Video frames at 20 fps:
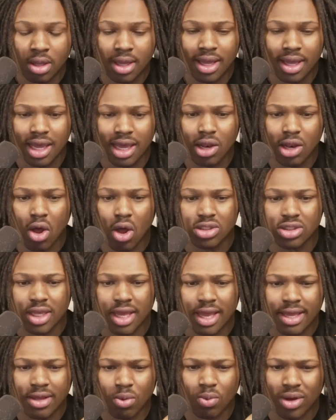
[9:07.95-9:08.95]
he lost,
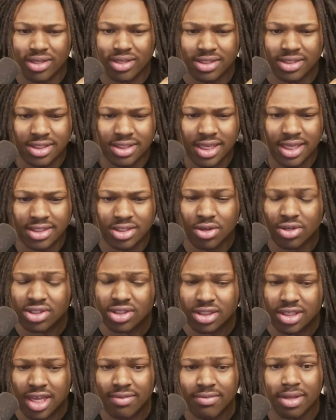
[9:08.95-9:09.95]
what, $60 or
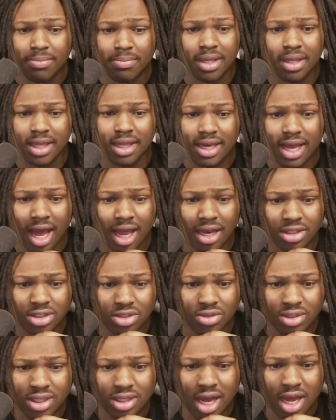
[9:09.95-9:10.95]
$70 million to
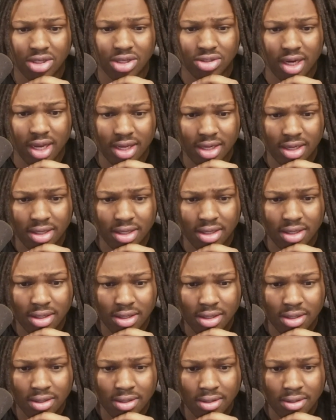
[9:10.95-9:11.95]
his contract,
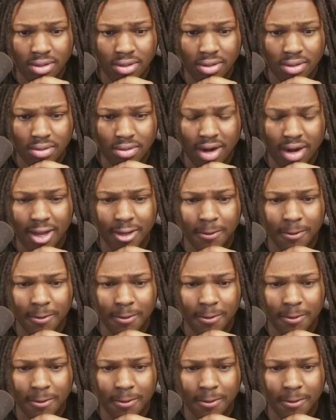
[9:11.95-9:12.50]
right?